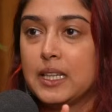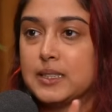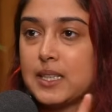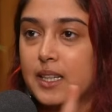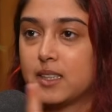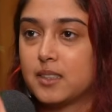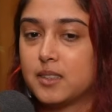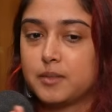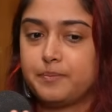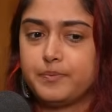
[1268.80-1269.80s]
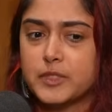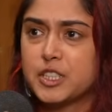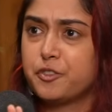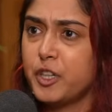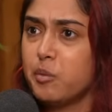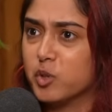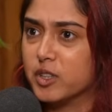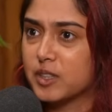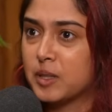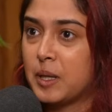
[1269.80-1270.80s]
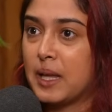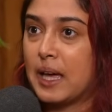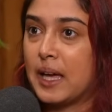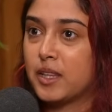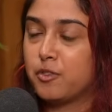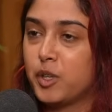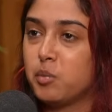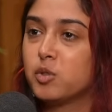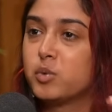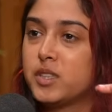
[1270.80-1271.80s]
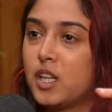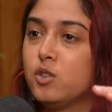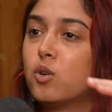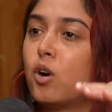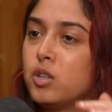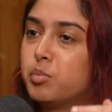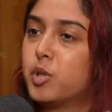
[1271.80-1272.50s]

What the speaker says: It's a framework. And the framework will tell you all the